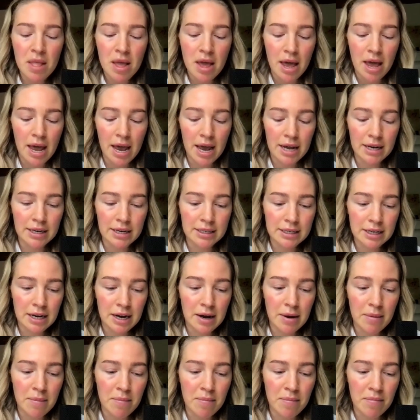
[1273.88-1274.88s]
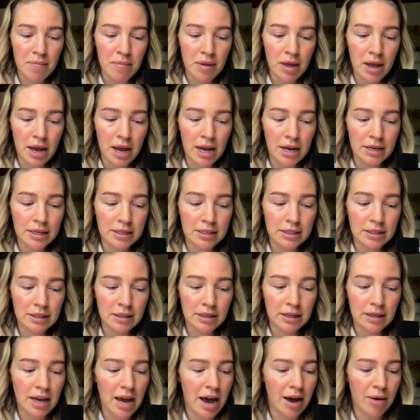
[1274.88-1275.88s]
And um, and
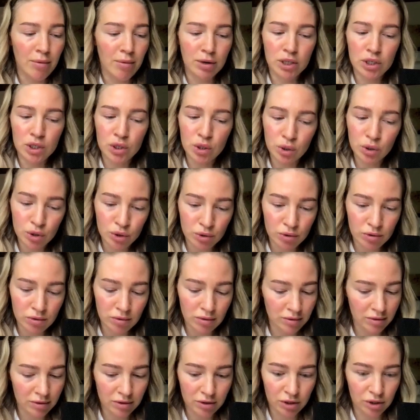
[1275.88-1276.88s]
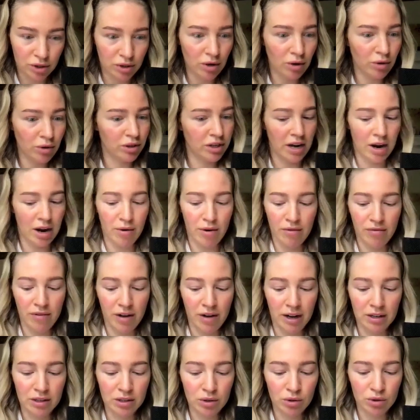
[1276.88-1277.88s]
yeah, it was so, so
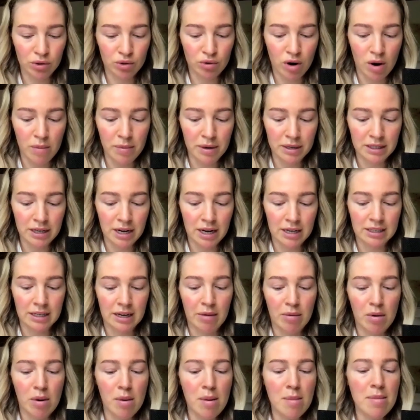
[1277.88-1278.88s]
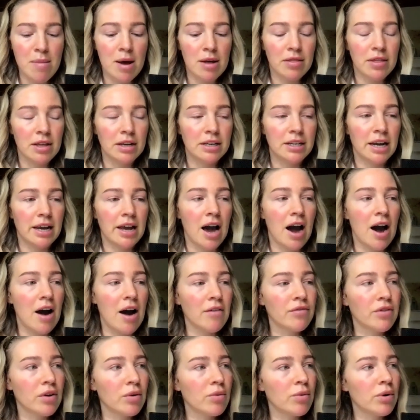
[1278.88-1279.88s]
terrifying, so traumatizing. I remember the day
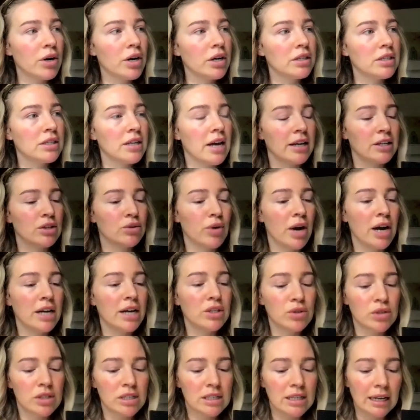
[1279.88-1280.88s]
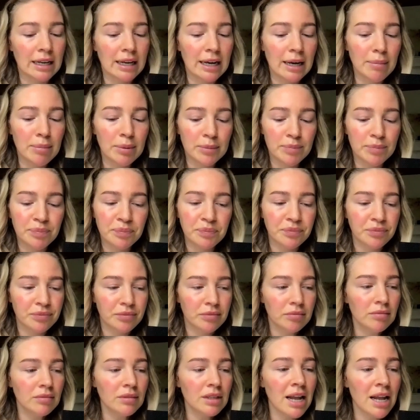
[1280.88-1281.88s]
afterwards, I tried to sleep.
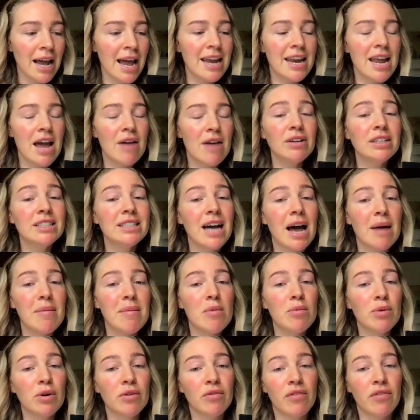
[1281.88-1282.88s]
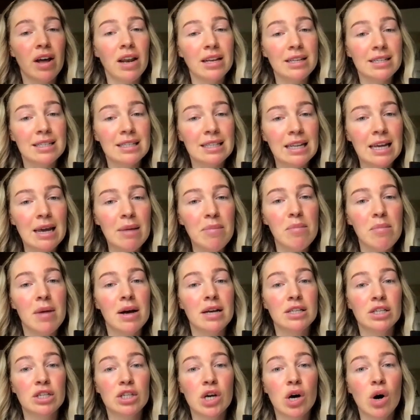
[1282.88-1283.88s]
And every time I would fall asleep, my
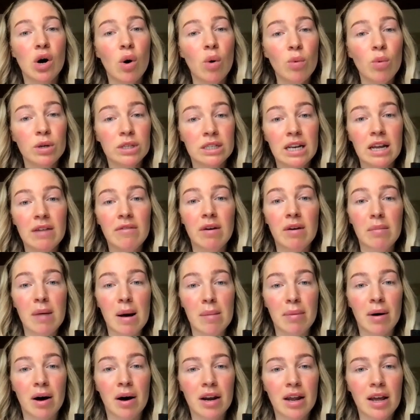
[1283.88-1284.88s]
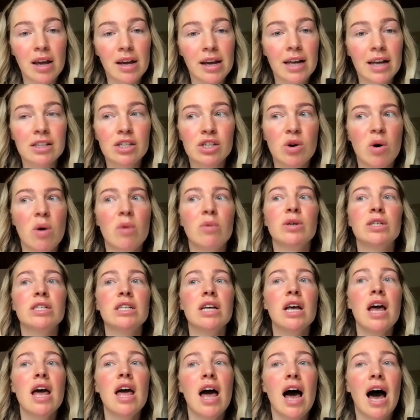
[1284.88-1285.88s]
soul was leaving my body again. So I was
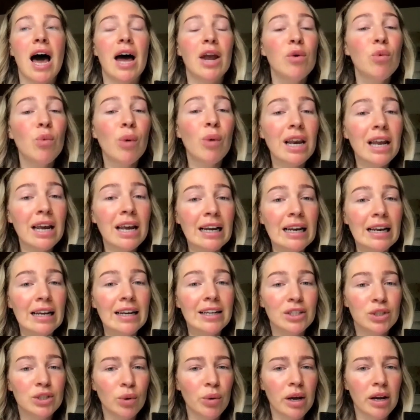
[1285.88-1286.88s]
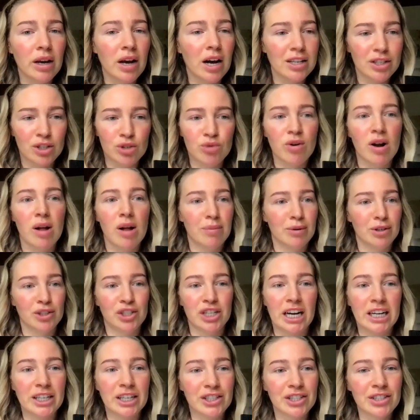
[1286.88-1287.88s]
unwillingly doing astral
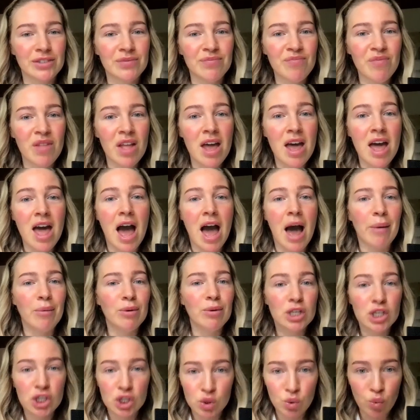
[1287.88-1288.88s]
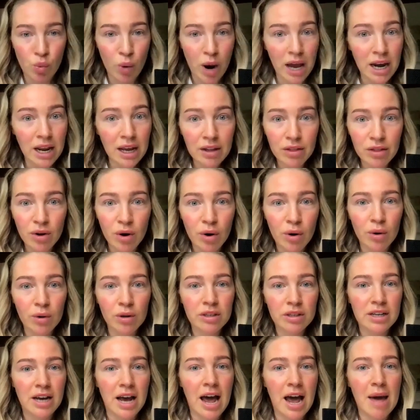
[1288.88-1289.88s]
projection. I was sweating the whole
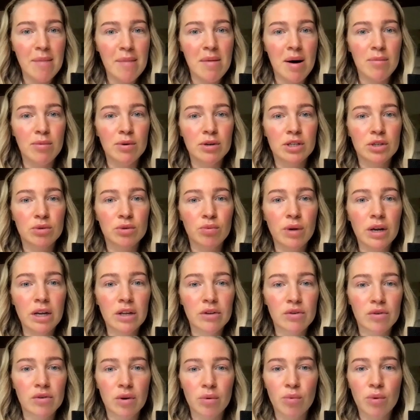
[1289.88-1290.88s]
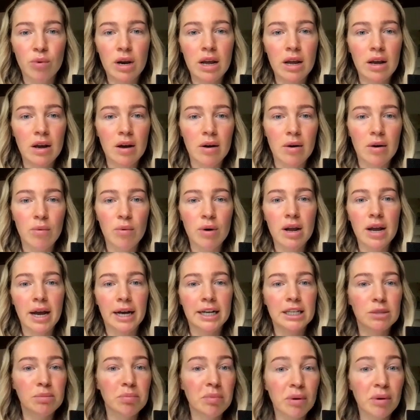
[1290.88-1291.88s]
time. I was re re uh,
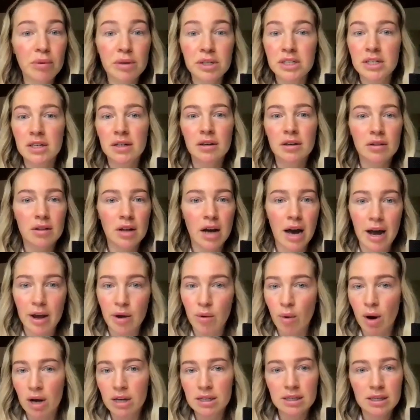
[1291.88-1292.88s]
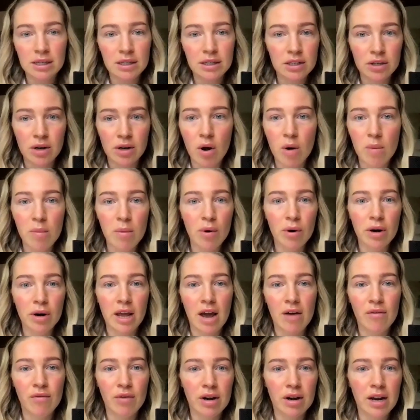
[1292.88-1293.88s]
re-experiencing the ayahuasca ceremony
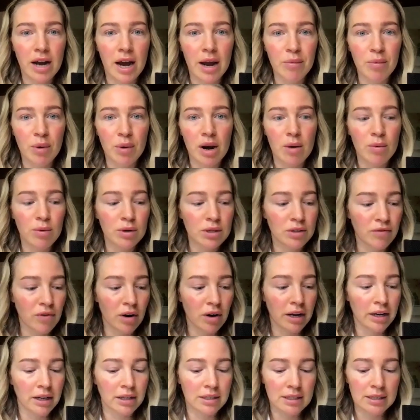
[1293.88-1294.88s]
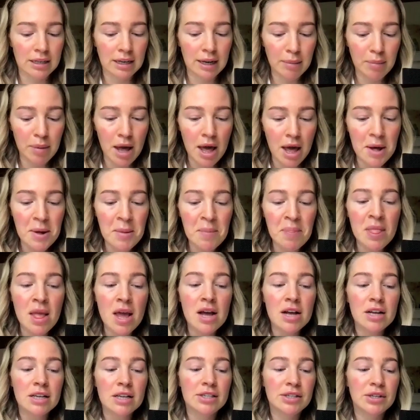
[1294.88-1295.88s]
every night when I was falling asleep.
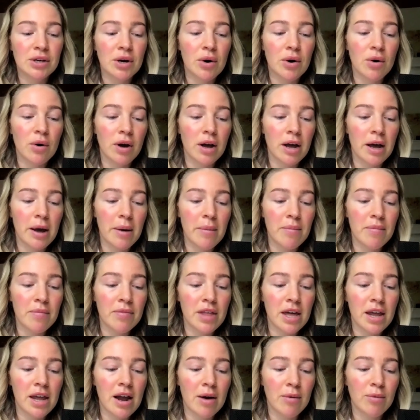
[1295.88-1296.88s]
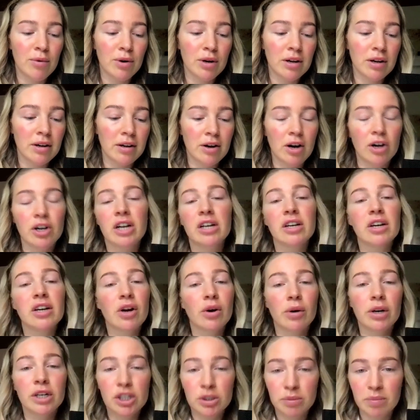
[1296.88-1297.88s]
So um, then I w got
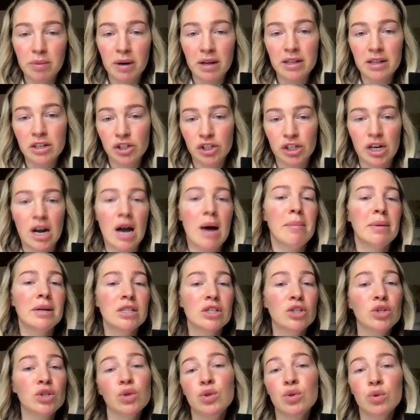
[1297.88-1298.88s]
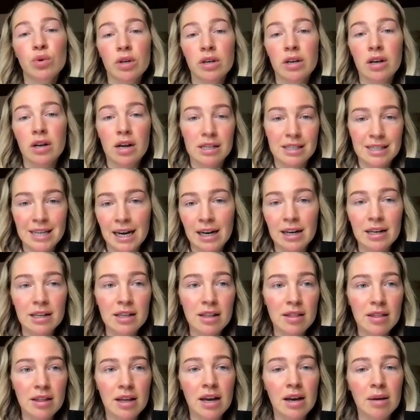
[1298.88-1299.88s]
encouraged by the shamans to do an, a
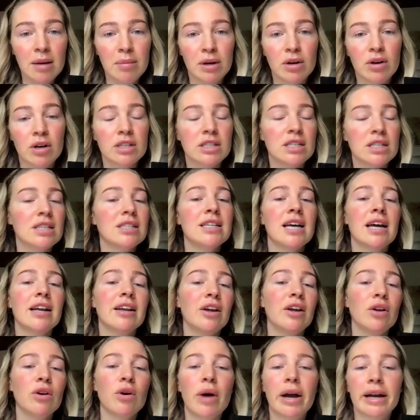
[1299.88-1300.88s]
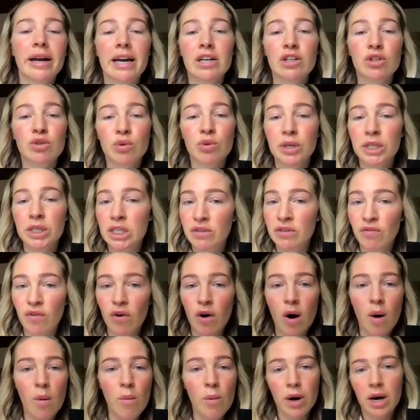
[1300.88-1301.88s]
second thing, because I said, you know, I can
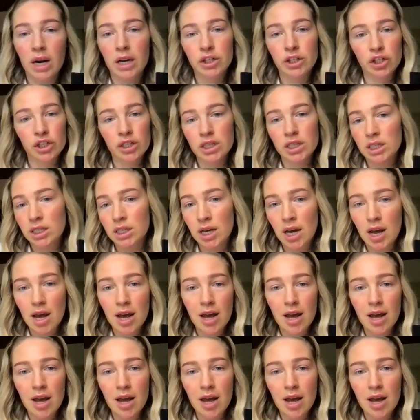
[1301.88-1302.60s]
transform what I just,